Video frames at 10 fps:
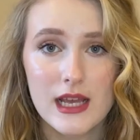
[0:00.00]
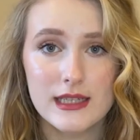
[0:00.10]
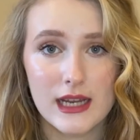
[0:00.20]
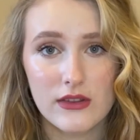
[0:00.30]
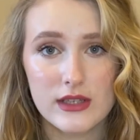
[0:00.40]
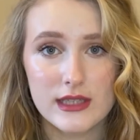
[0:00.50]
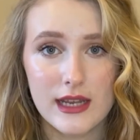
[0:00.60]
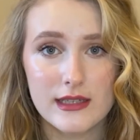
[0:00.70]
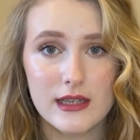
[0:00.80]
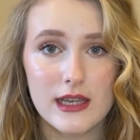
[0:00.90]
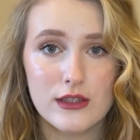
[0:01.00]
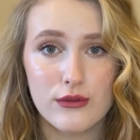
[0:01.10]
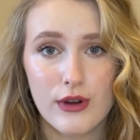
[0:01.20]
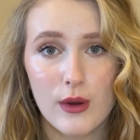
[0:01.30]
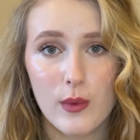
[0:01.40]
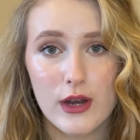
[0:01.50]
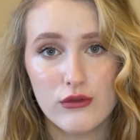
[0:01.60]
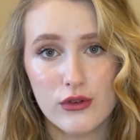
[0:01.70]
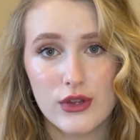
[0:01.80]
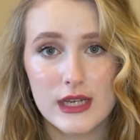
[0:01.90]
down the center is a great way to
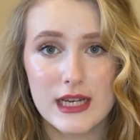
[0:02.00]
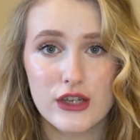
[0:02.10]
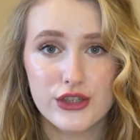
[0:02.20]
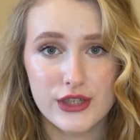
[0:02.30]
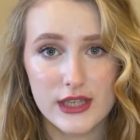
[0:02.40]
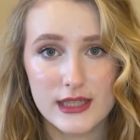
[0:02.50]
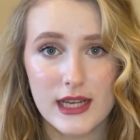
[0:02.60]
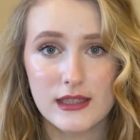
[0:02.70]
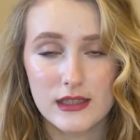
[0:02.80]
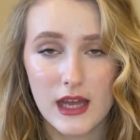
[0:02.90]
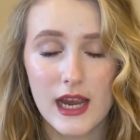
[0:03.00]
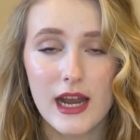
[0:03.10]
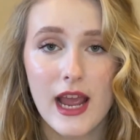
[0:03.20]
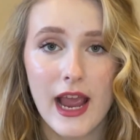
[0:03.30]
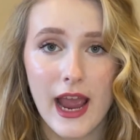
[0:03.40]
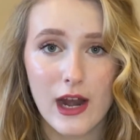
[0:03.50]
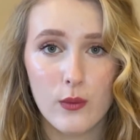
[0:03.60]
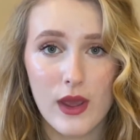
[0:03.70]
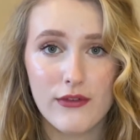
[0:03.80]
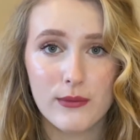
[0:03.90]
draw the attention to the center line and
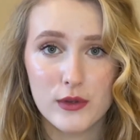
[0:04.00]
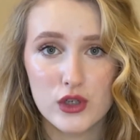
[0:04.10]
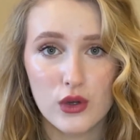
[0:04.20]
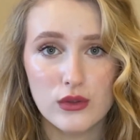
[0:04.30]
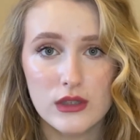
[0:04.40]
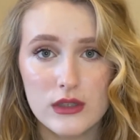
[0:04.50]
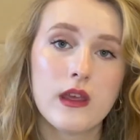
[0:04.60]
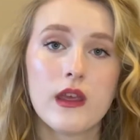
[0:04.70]
away from the shoulders.